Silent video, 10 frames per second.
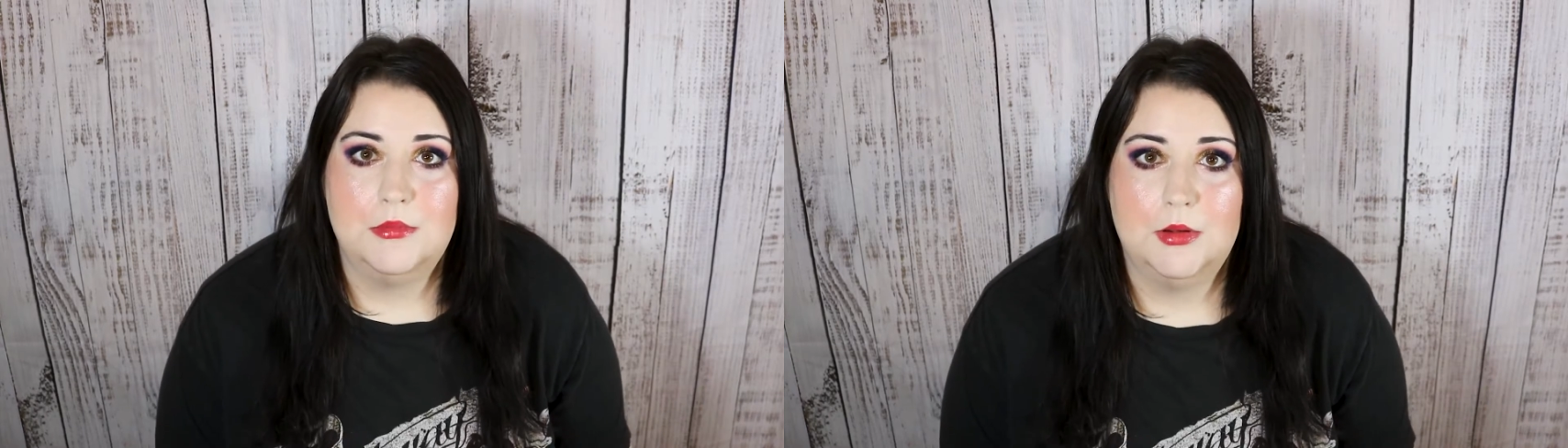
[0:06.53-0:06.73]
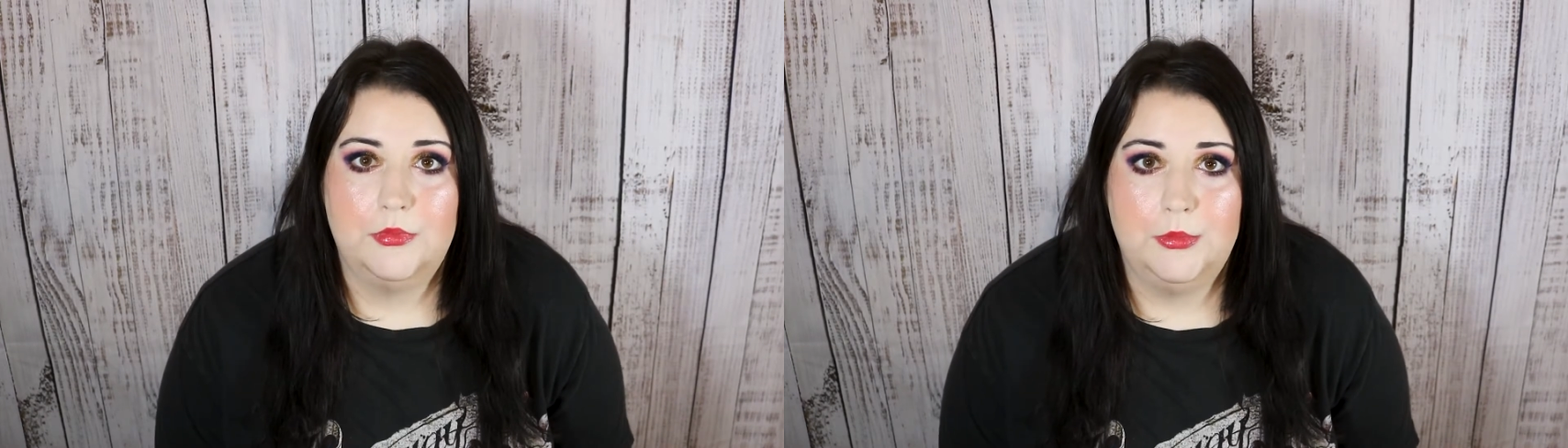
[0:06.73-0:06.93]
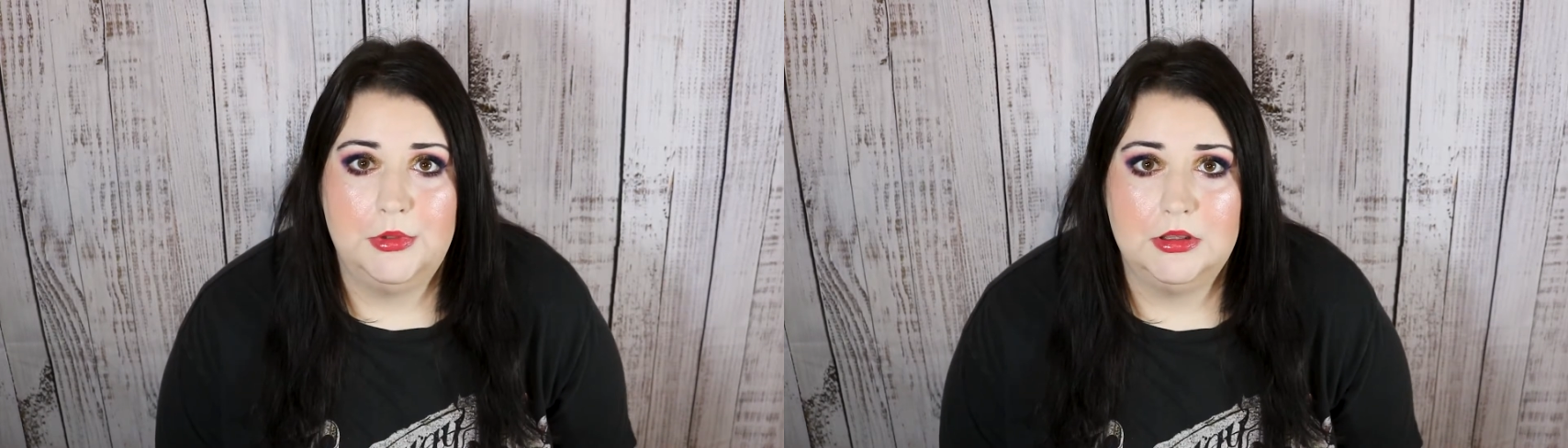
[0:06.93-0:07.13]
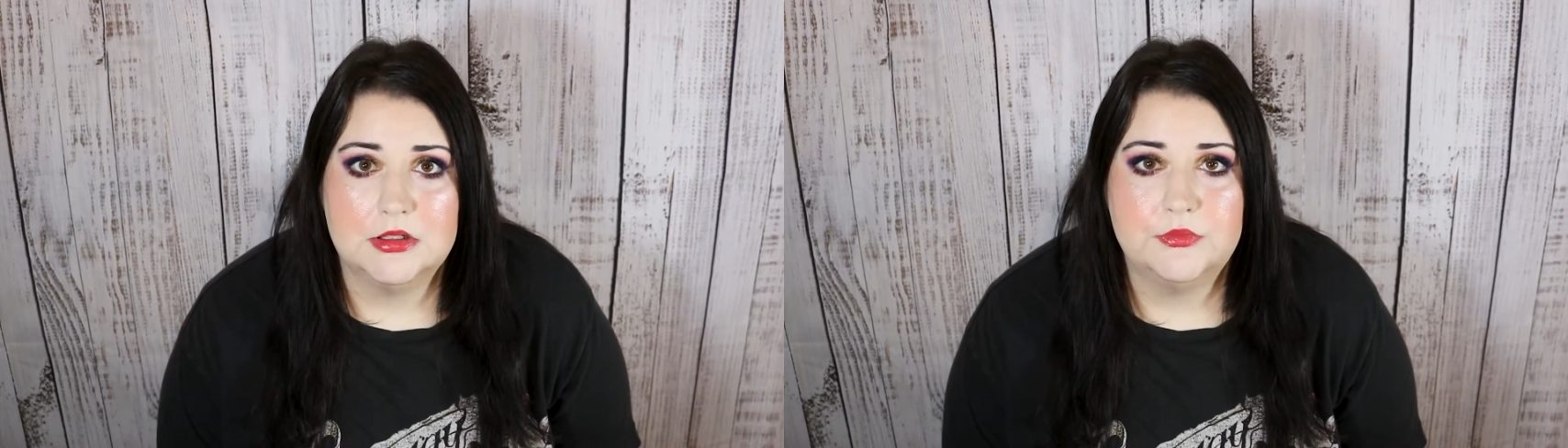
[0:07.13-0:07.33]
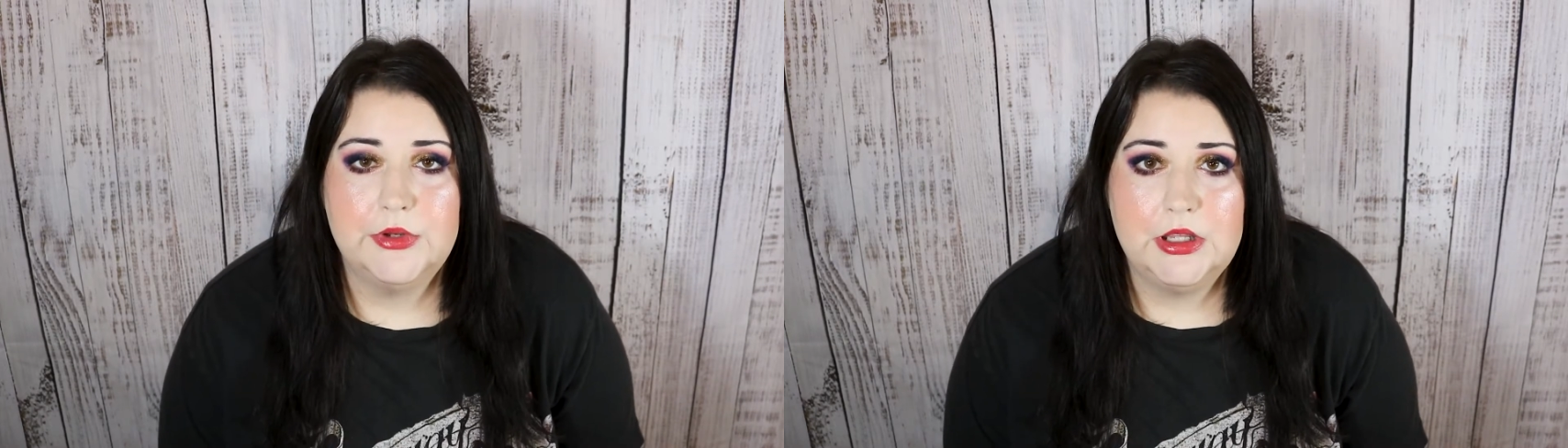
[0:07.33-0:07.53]
that I'm filming
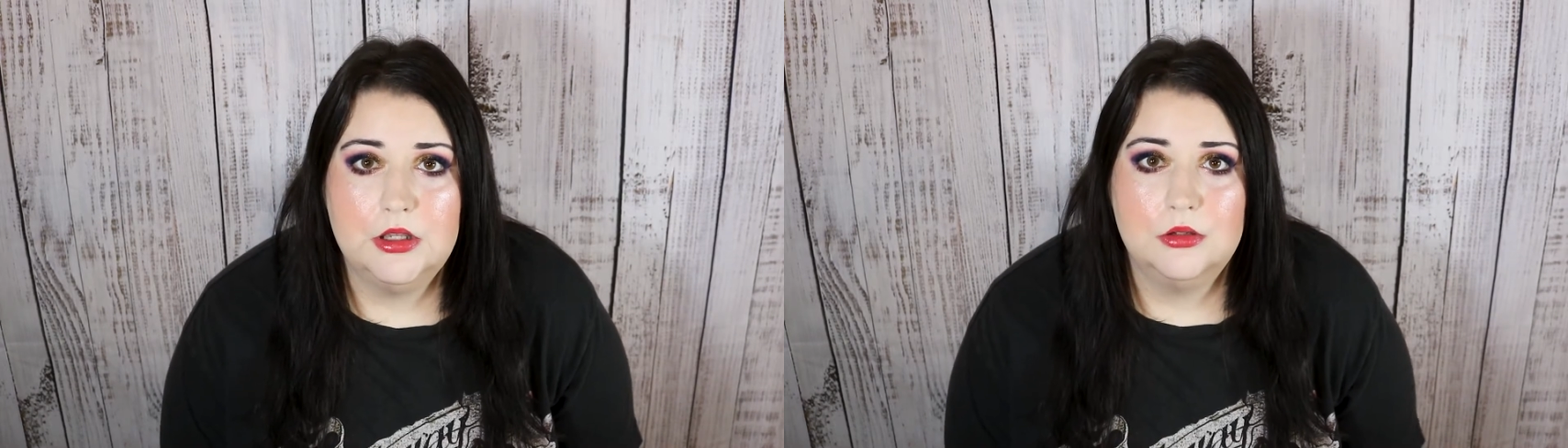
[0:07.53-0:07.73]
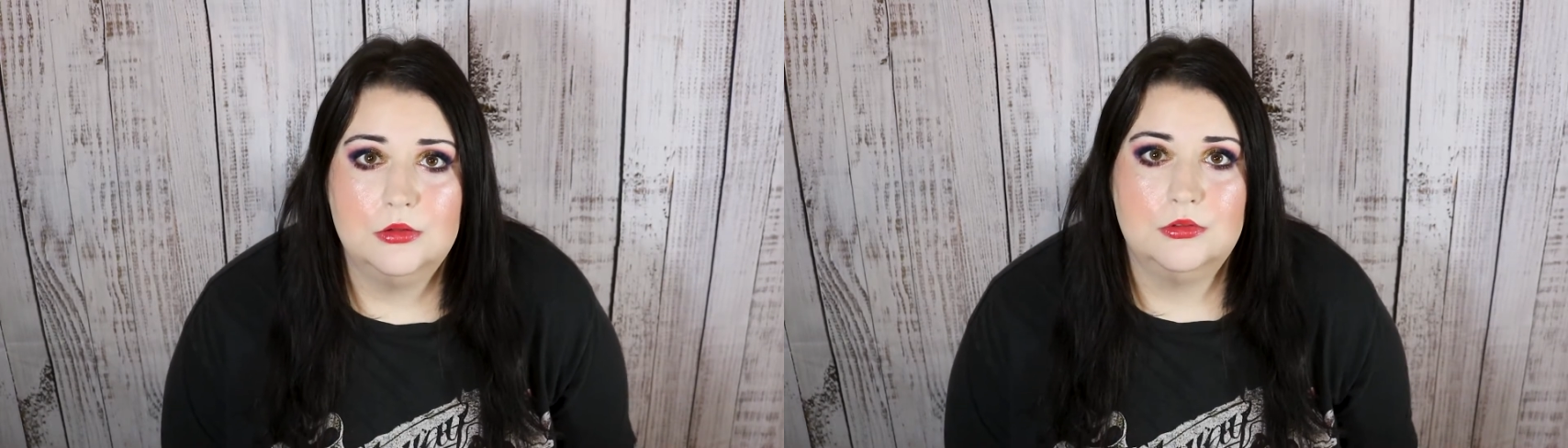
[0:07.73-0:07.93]
this video.